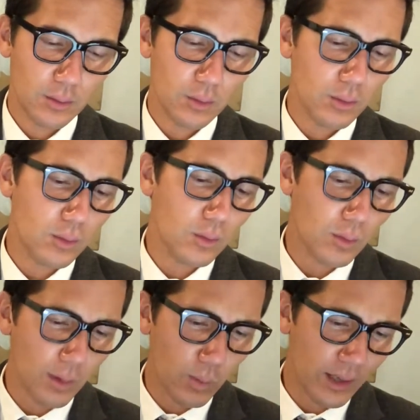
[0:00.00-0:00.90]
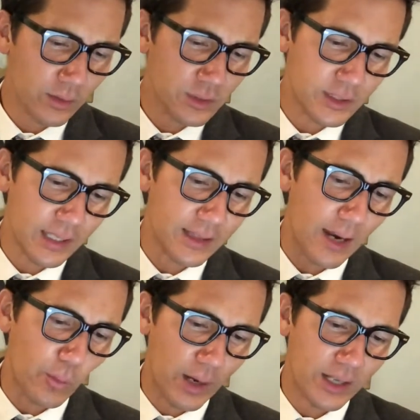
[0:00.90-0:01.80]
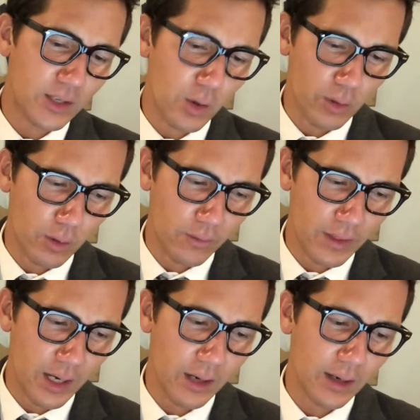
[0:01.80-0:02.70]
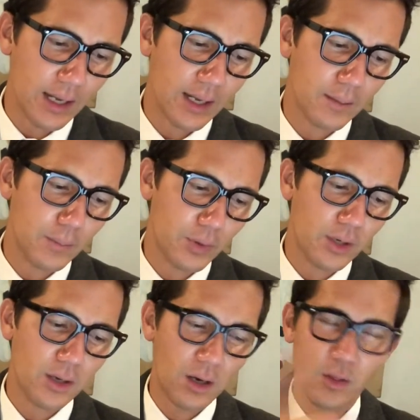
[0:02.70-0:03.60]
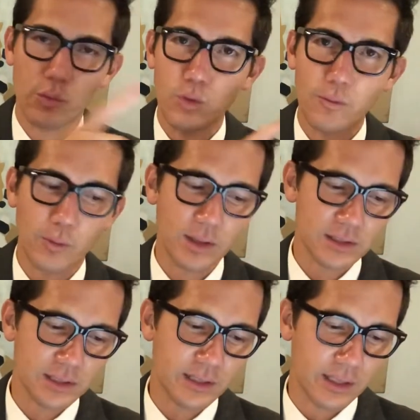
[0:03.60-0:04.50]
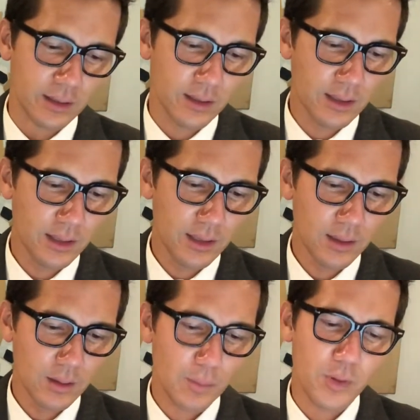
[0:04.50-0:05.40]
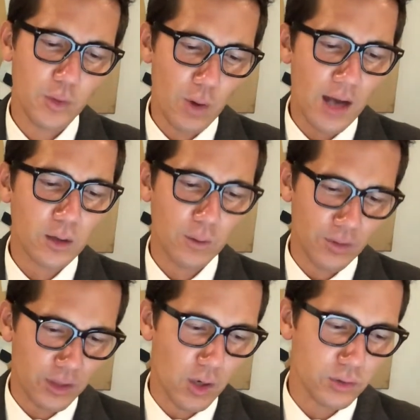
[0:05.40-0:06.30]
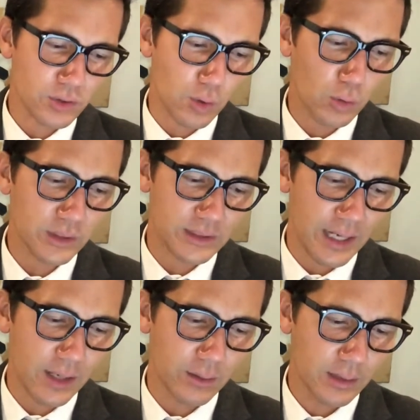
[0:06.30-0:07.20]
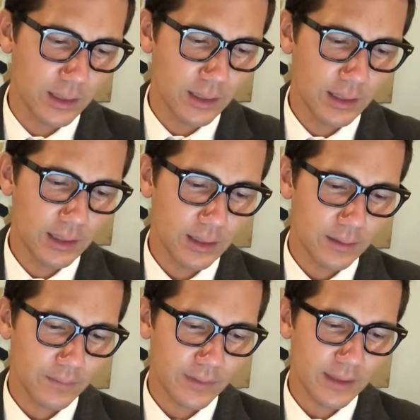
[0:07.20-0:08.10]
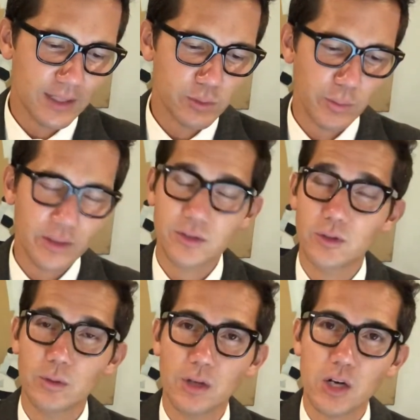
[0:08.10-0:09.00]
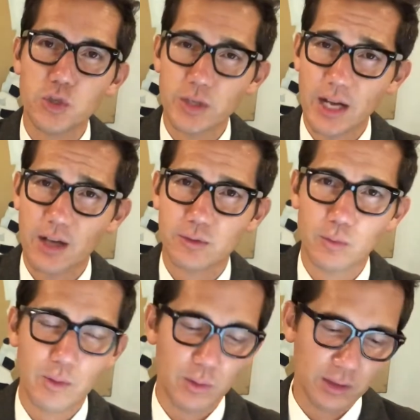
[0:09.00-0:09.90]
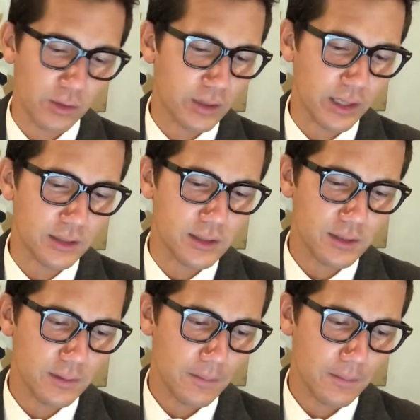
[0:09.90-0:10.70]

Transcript: Why don't you take that raincoat over there and put it on the roof where it's leaking? Put a rock over the coat to hold it down. That's what we used to do in our treehouse when we were little kids.